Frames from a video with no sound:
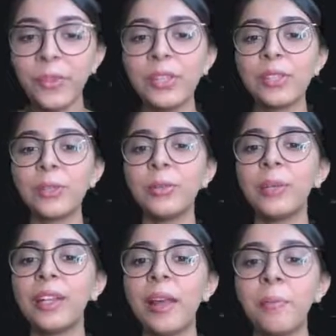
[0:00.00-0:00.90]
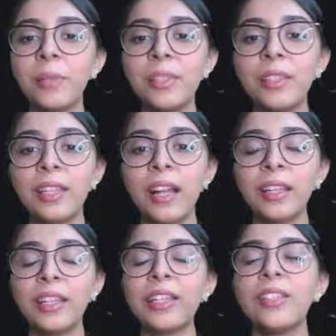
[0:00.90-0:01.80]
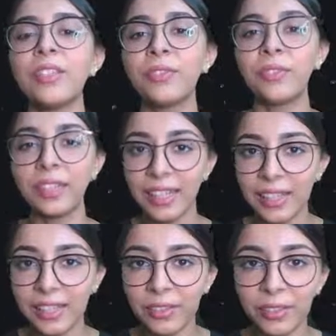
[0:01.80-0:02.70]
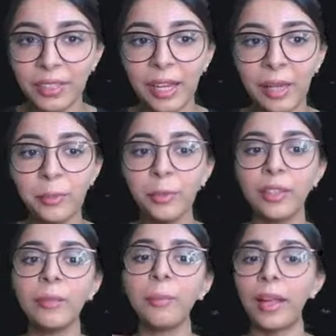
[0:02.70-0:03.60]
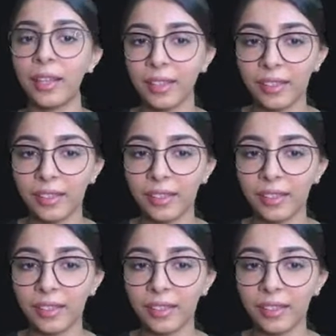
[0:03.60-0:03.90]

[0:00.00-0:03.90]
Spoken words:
So what happens, that he just forgets every time to repack